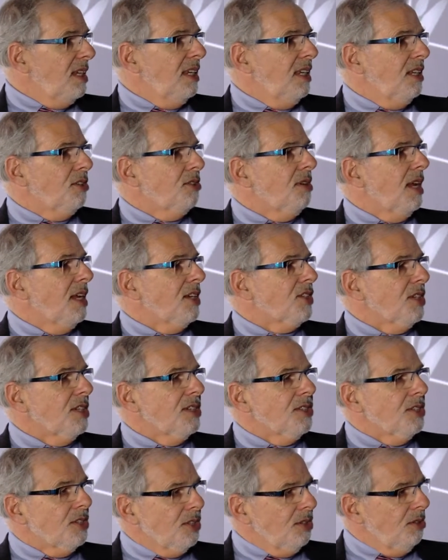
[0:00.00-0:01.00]
in international
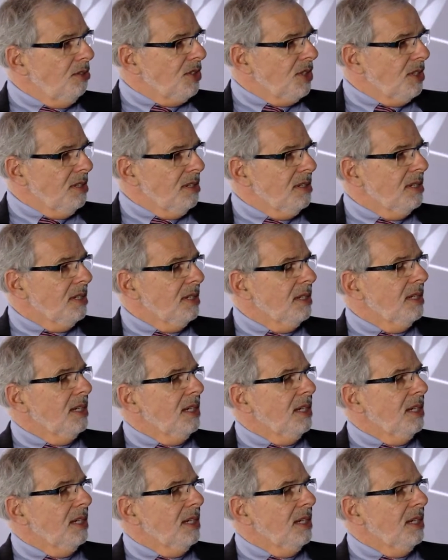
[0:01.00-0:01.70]
institutions.